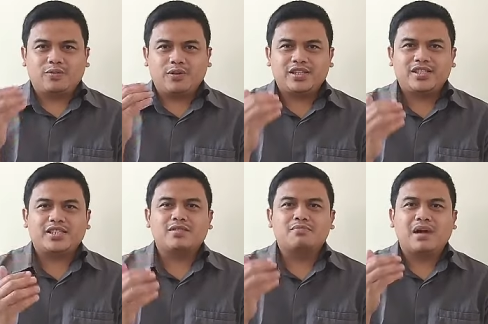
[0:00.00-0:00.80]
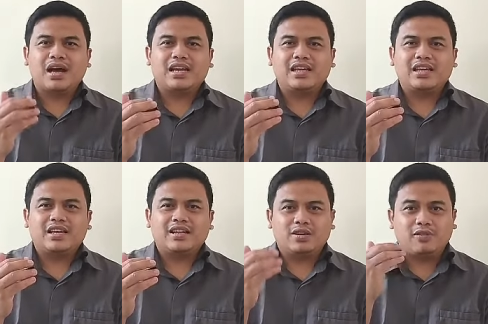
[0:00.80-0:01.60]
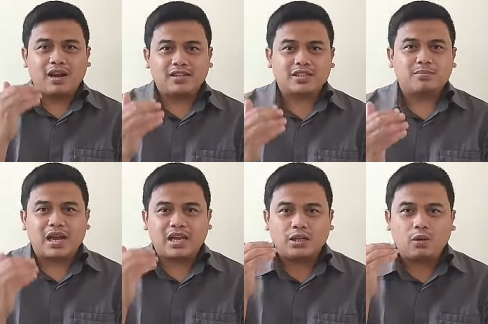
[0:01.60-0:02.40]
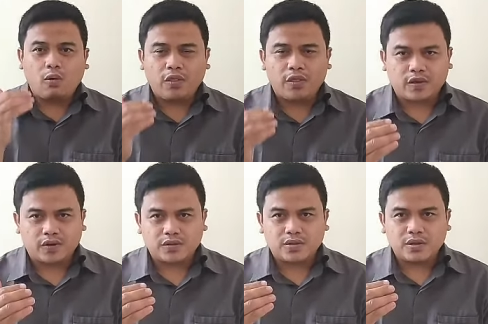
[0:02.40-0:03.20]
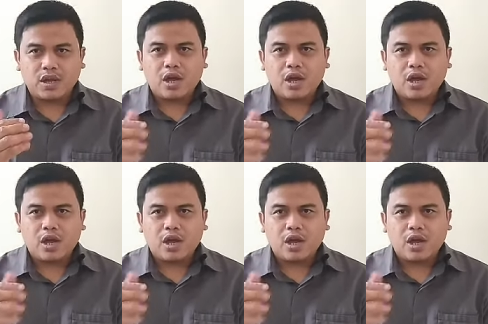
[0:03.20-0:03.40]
written by the writers, by the authors.